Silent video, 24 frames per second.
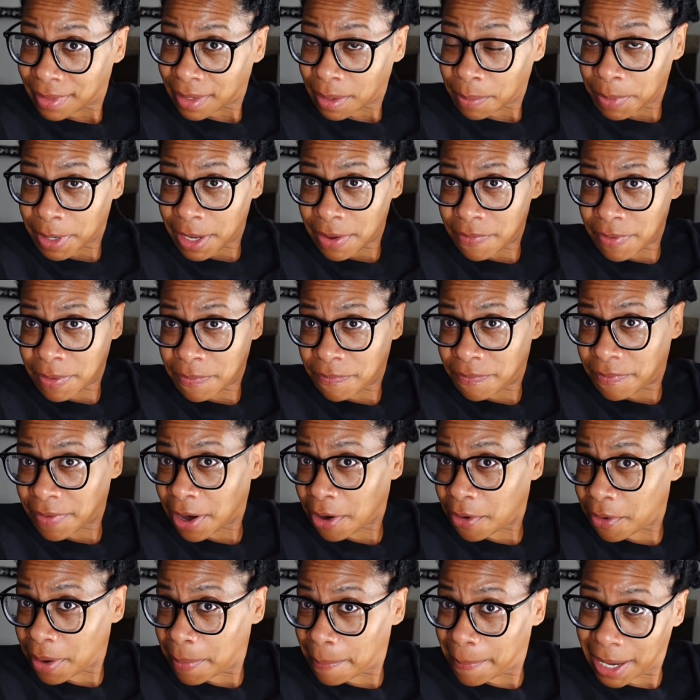I'm giving
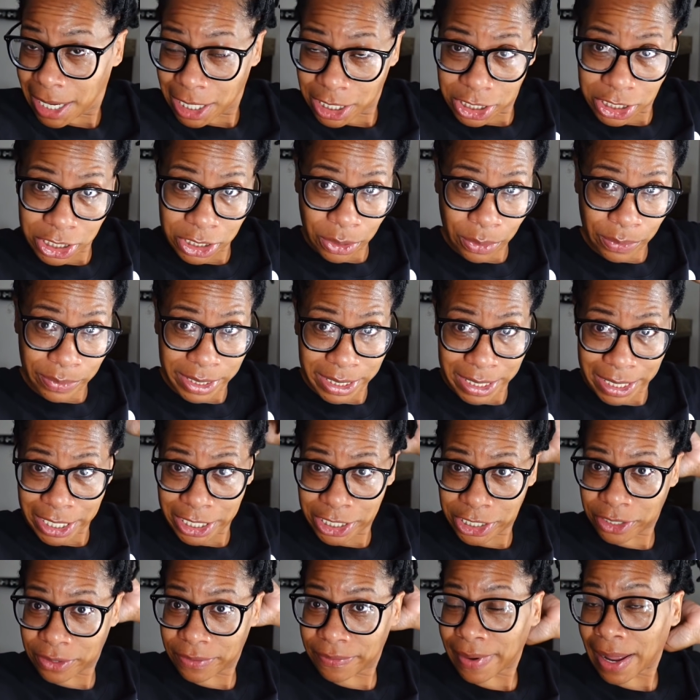very much so
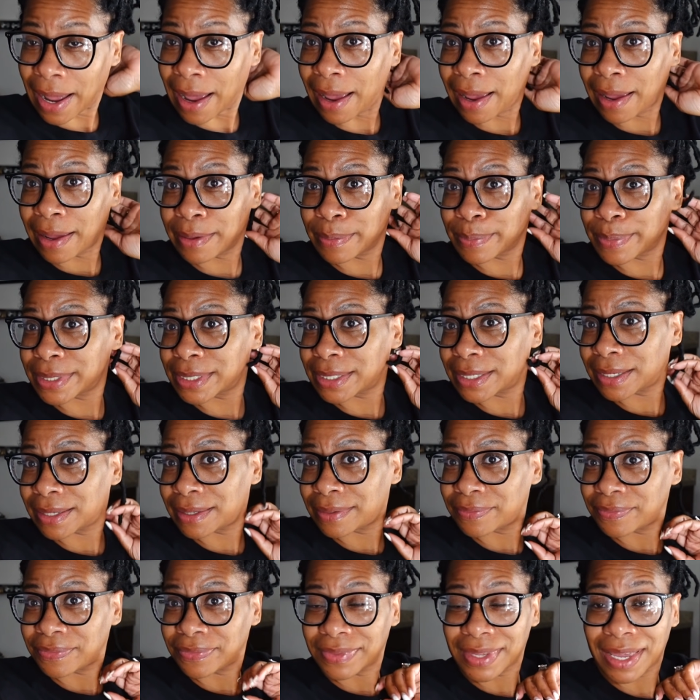teacher
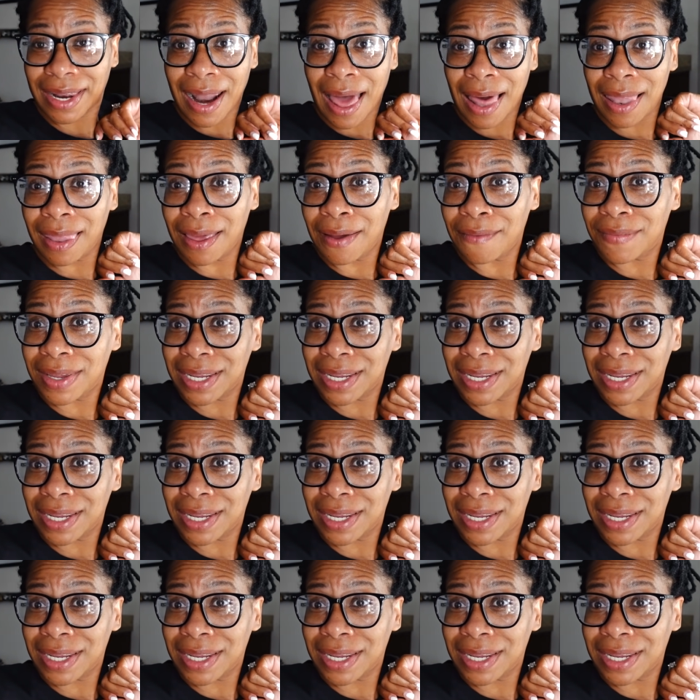vibes, and I love